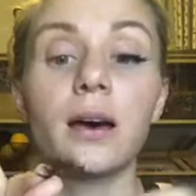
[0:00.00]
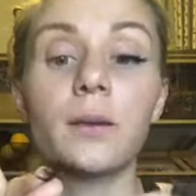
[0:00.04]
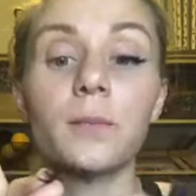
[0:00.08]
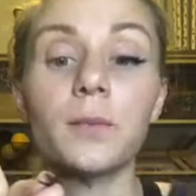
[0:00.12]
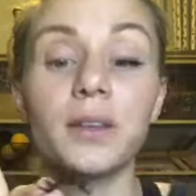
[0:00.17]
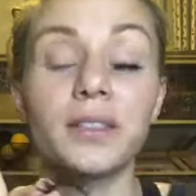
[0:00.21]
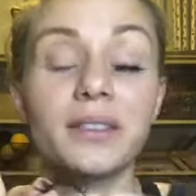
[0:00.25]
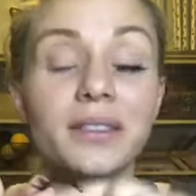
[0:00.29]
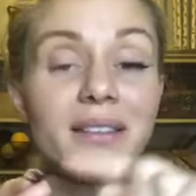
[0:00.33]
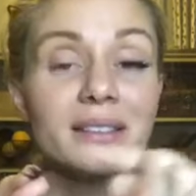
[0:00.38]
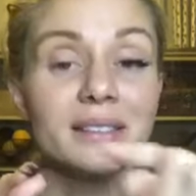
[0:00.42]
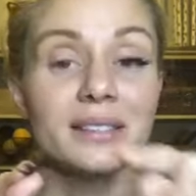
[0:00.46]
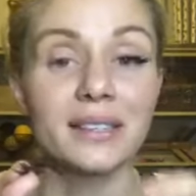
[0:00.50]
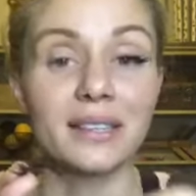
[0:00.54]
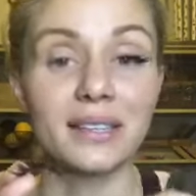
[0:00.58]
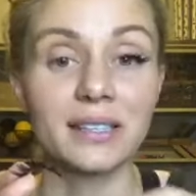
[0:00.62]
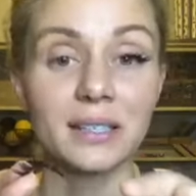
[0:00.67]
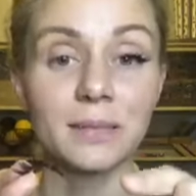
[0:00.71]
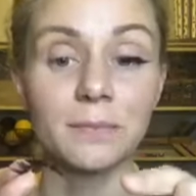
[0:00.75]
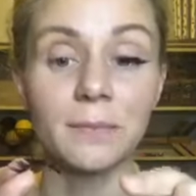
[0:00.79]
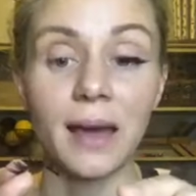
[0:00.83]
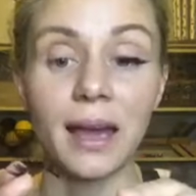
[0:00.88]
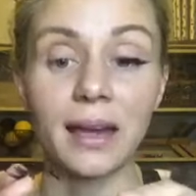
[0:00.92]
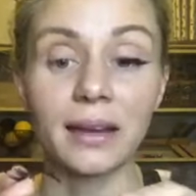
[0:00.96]
With the
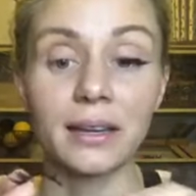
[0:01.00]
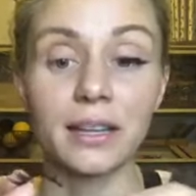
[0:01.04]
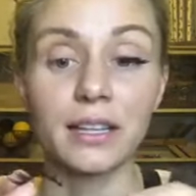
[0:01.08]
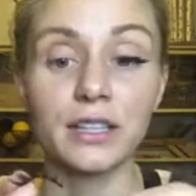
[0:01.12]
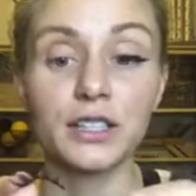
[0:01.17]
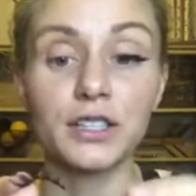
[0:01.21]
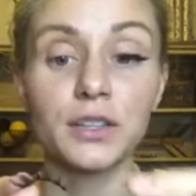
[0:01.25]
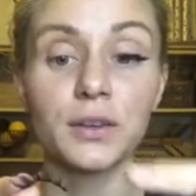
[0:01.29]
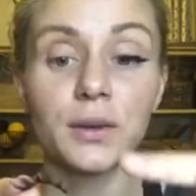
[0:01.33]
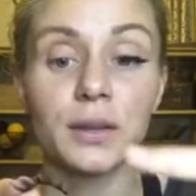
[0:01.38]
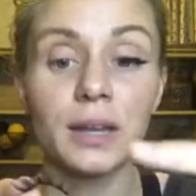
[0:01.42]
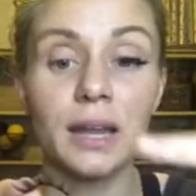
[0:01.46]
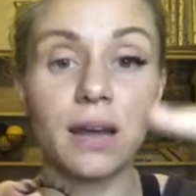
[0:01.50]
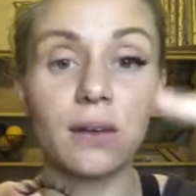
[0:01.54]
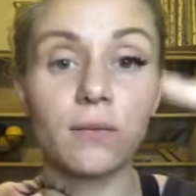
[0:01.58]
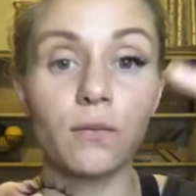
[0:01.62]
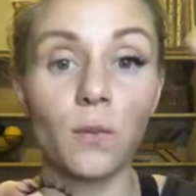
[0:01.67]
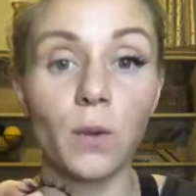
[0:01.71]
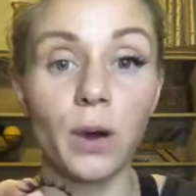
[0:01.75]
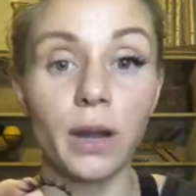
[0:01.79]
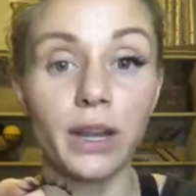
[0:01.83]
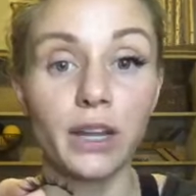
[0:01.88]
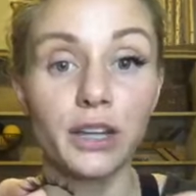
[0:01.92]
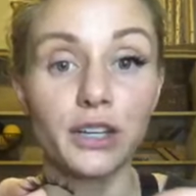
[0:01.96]
6 magnets, you can have
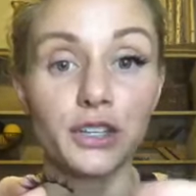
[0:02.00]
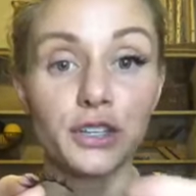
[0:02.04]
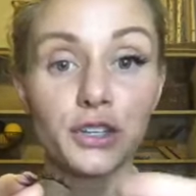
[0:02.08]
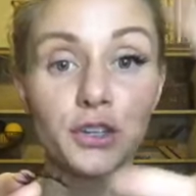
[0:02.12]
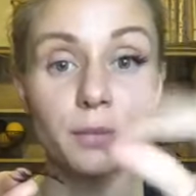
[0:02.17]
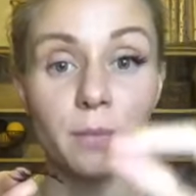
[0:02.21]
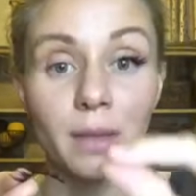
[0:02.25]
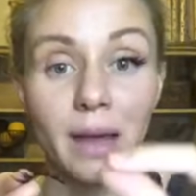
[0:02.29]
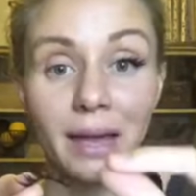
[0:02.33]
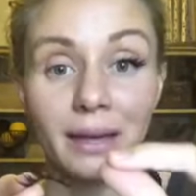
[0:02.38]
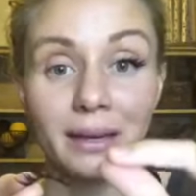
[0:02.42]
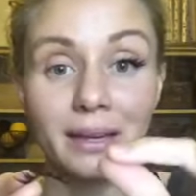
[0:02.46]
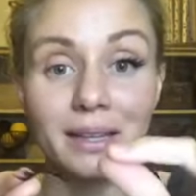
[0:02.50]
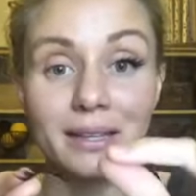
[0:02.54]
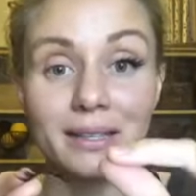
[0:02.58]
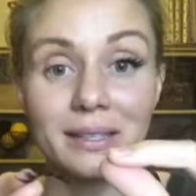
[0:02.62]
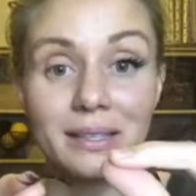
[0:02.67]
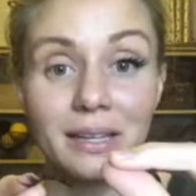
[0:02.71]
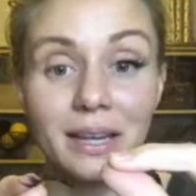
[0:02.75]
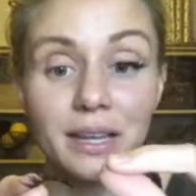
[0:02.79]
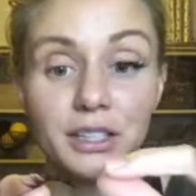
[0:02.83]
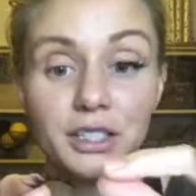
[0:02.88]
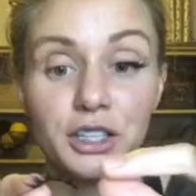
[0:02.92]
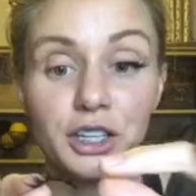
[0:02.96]
1 and 2 magnets
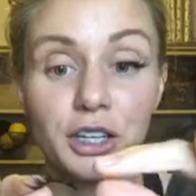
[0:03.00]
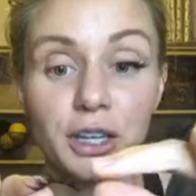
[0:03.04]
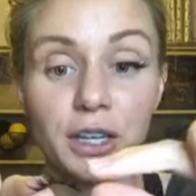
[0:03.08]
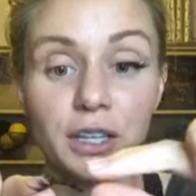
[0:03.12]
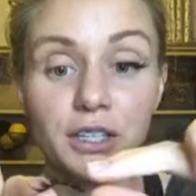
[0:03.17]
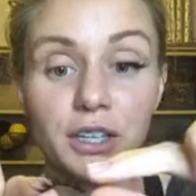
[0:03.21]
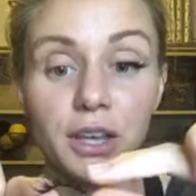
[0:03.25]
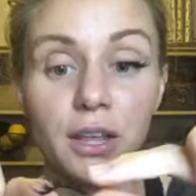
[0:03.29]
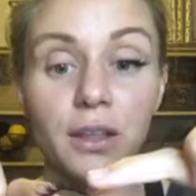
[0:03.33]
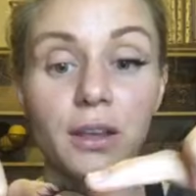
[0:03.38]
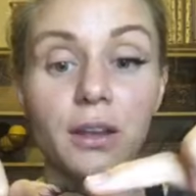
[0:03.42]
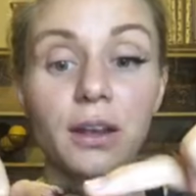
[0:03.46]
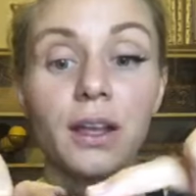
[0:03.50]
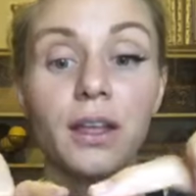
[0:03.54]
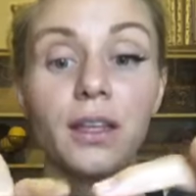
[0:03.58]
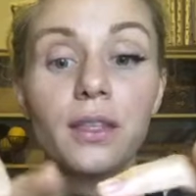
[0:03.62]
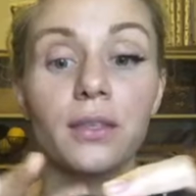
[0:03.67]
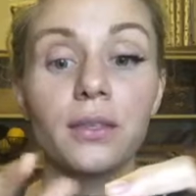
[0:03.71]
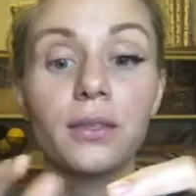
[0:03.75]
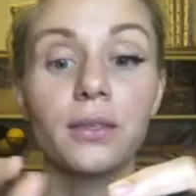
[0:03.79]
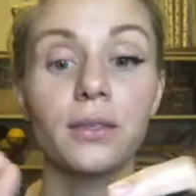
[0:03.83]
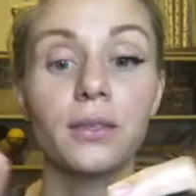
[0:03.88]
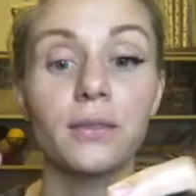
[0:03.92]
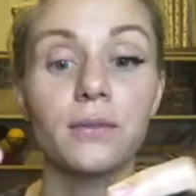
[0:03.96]
touching each other
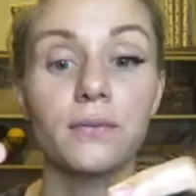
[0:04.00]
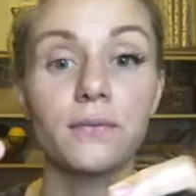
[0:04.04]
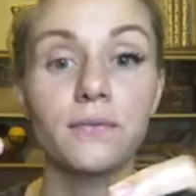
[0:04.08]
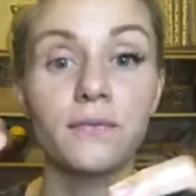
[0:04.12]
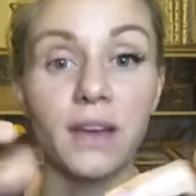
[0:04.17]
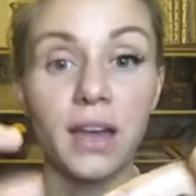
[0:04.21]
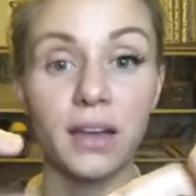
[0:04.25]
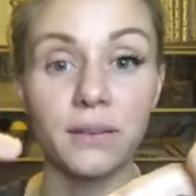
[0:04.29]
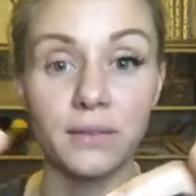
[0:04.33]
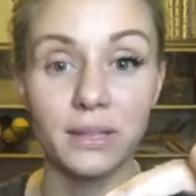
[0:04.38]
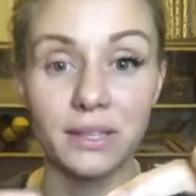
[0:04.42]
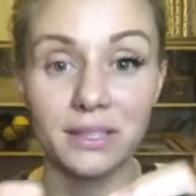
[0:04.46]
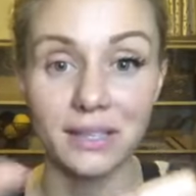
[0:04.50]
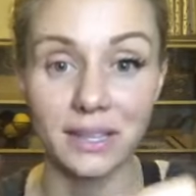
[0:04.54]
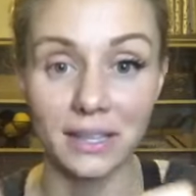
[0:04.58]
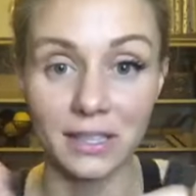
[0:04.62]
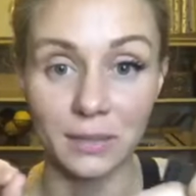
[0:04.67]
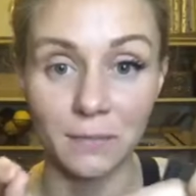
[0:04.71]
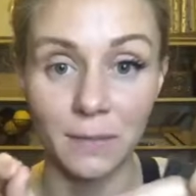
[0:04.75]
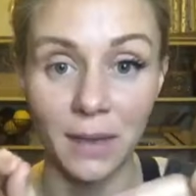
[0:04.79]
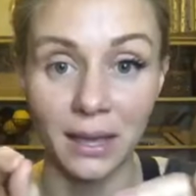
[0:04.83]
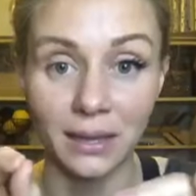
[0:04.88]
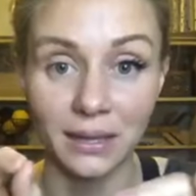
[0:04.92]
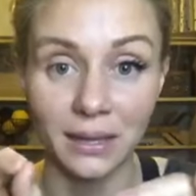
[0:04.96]
and 5 and
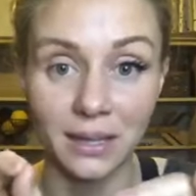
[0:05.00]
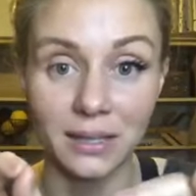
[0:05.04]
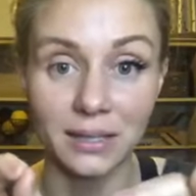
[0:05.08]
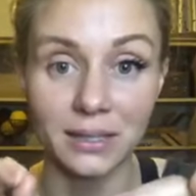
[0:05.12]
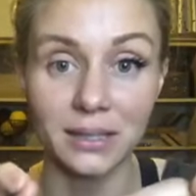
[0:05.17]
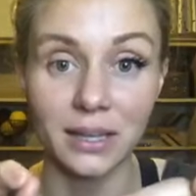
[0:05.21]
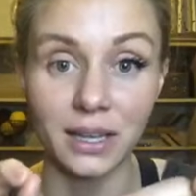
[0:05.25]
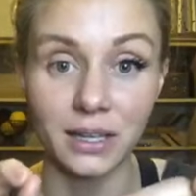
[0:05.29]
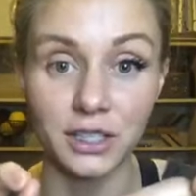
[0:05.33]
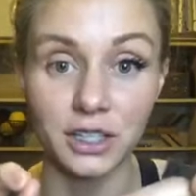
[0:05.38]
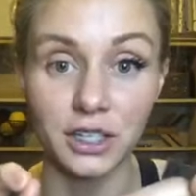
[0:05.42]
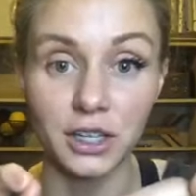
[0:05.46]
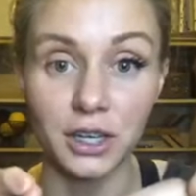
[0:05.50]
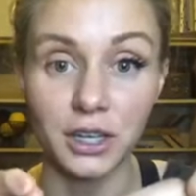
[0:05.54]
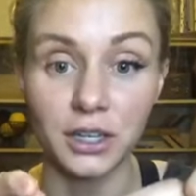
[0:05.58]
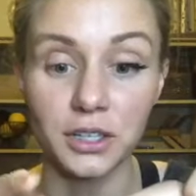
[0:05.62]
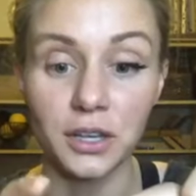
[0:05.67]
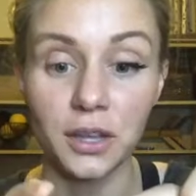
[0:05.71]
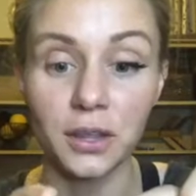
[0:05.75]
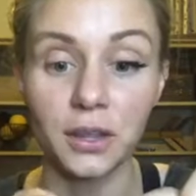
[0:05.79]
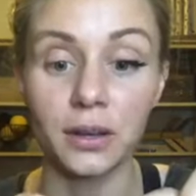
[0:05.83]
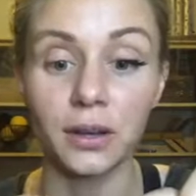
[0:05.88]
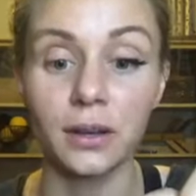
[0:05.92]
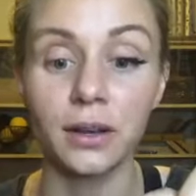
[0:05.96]
6 magnets touching
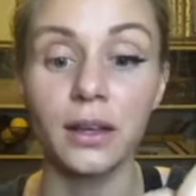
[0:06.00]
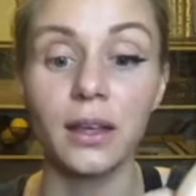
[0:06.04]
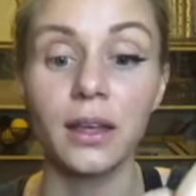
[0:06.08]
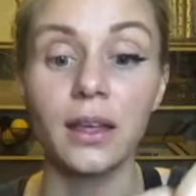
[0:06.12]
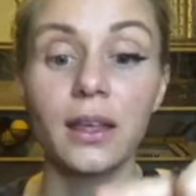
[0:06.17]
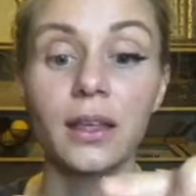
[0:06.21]
each other.